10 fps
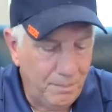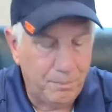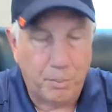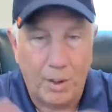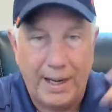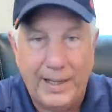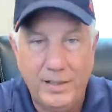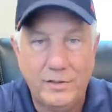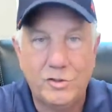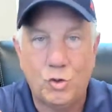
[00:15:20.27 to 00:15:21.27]

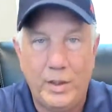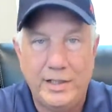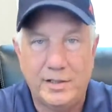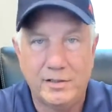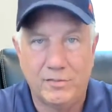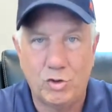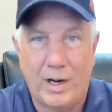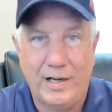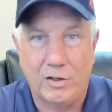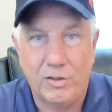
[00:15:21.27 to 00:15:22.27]
brain squeezes of
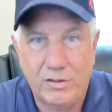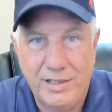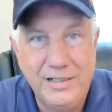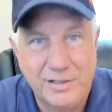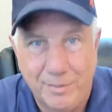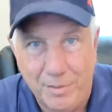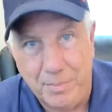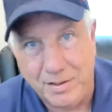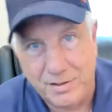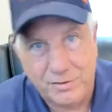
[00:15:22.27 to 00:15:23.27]
trying to teach them the
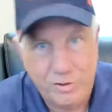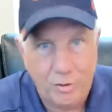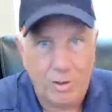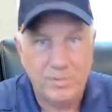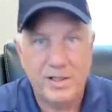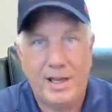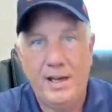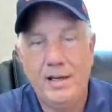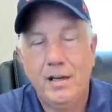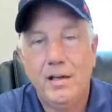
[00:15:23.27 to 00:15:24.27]
business? You know what I'm
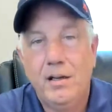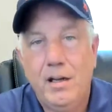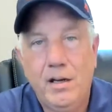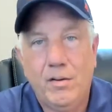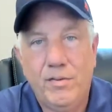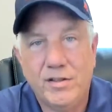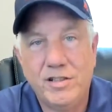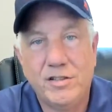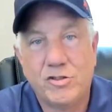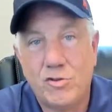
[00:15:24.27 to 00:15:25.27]
saying? This
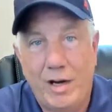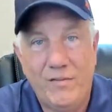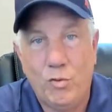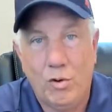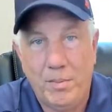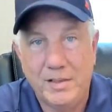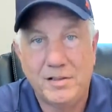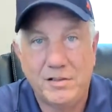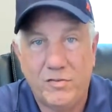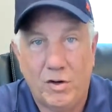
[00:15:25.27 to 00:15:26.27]
is a straightforward
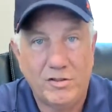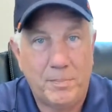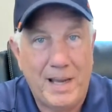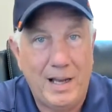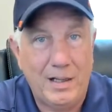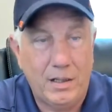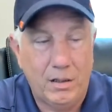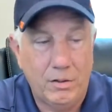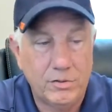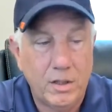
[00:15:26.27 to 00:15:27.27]
business as far as the pallet
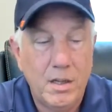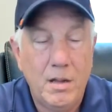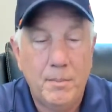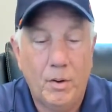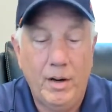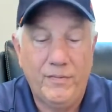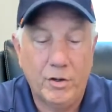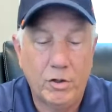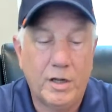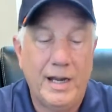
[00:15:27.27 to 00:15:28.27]
goes. But if
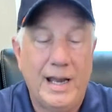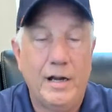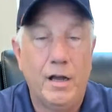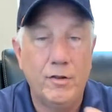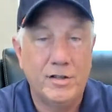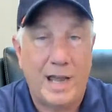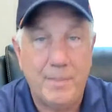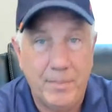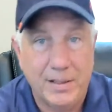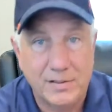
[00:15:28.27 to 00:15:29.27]
you're looking at another
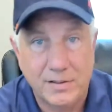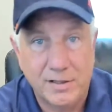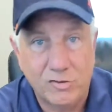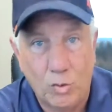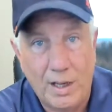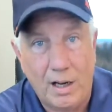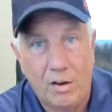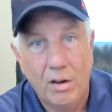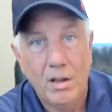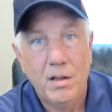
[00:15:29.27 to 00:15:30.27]
type of business as
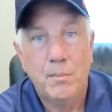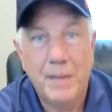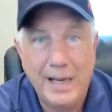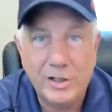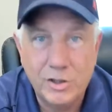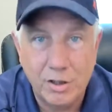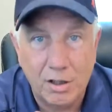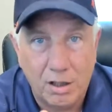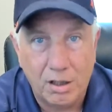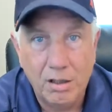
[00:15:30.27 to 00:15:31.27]
well, make
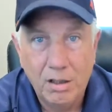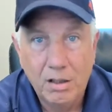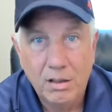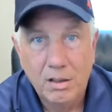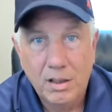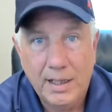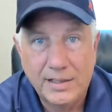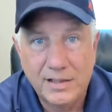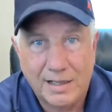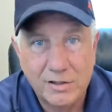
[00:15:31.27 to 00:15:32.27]
sure
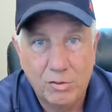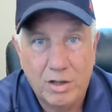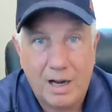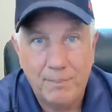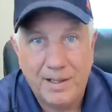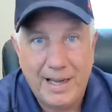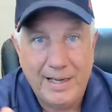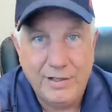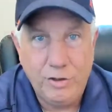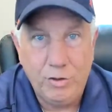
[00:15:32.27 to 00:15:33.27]
it's not so
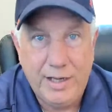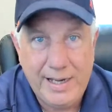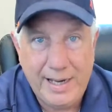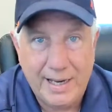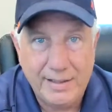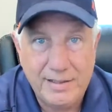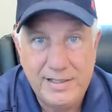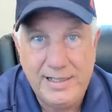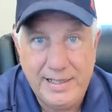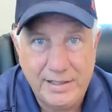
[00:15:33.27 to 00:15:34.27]
complicated you can't
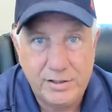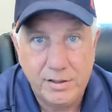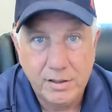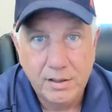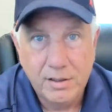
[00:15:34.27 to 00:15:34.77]
teach